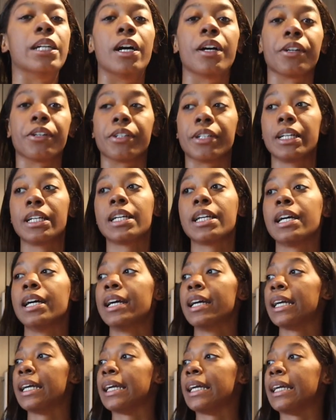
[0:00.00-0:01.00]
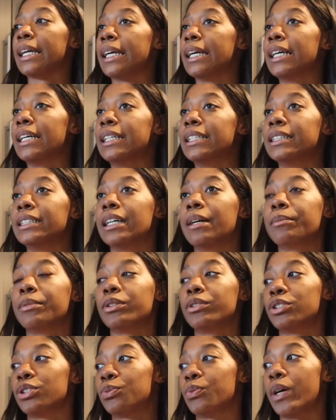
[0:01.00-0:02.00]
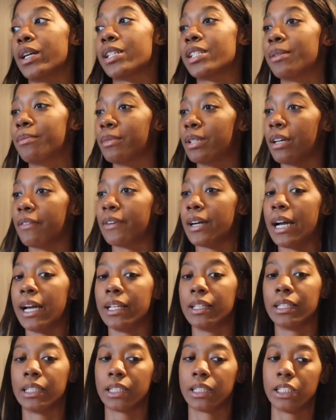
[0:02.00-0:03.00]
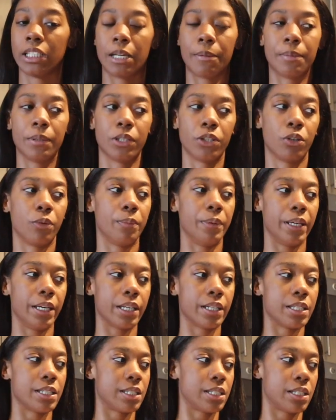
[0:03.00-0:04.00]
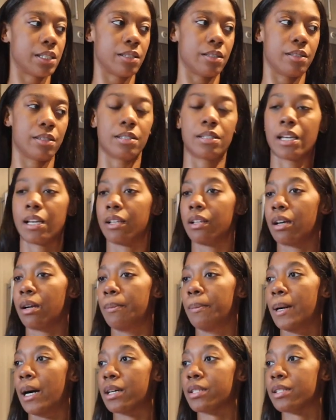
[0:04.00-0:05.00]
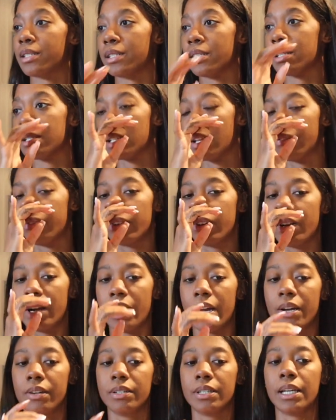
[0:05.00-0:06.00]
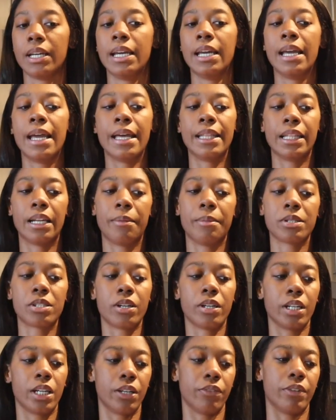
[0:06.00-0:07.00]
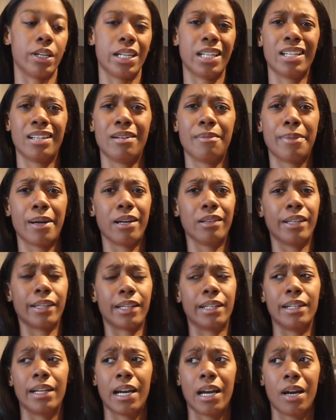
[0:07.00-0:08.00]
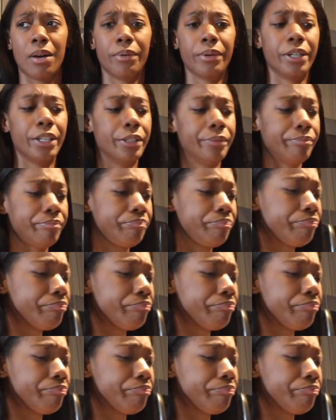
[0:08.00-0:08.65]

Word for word: hungry and I'm gonna just watch some Love Island, clean up a little bit, it's like a lot of boxes and stuff around, and then I'm gonna start getting ready in about like an hour,